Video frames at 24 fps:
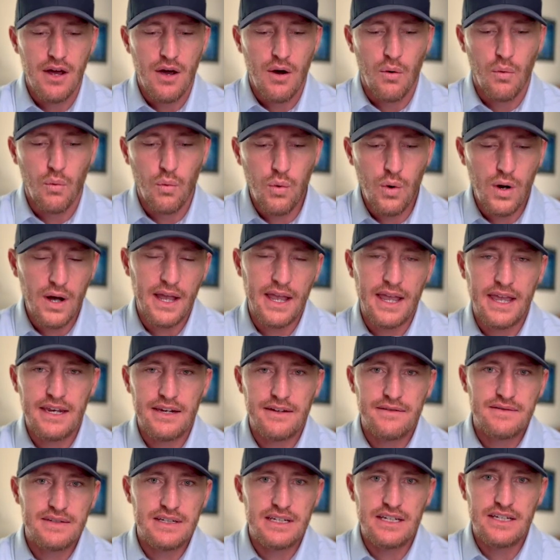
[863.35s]
what
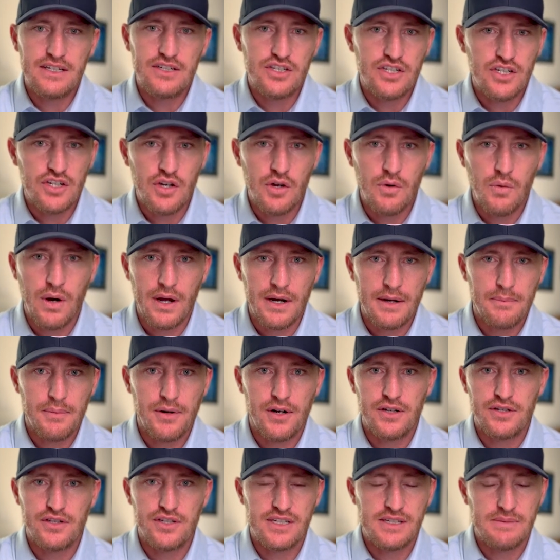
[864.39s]
NFTs you want to
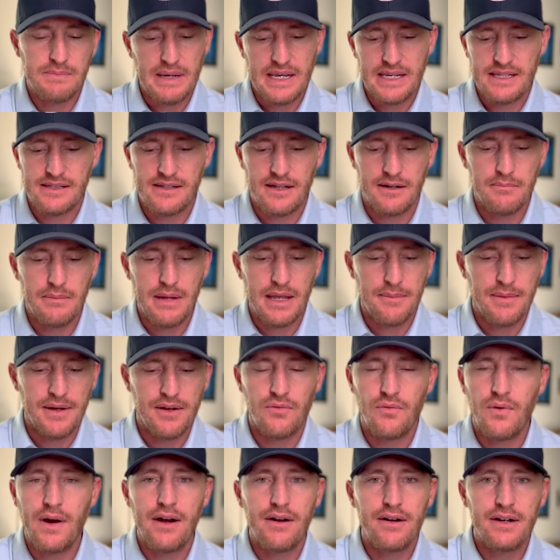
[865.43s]
purchase based on maybe
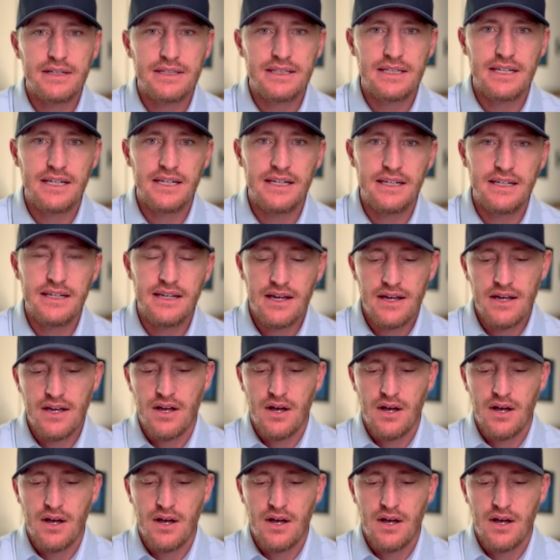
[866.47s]
rarity